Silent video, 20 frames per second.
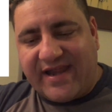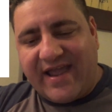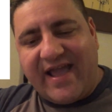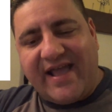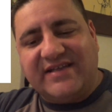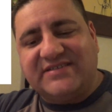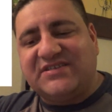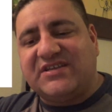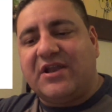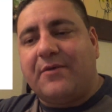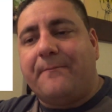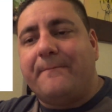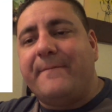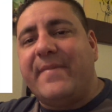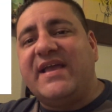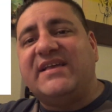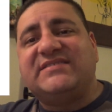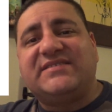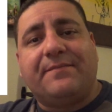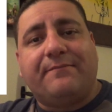It has an
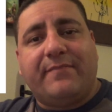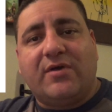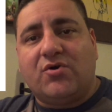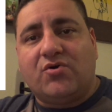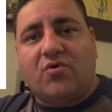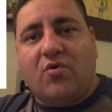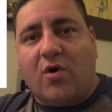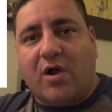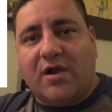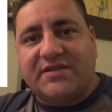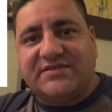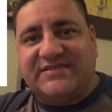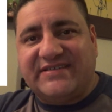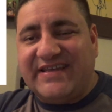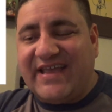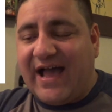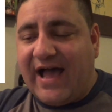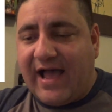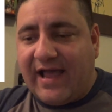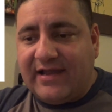amazing build
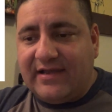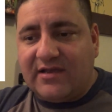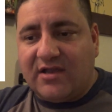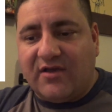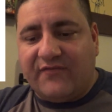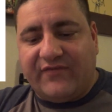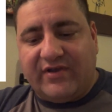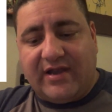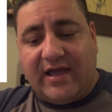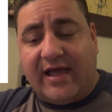quality. I love it.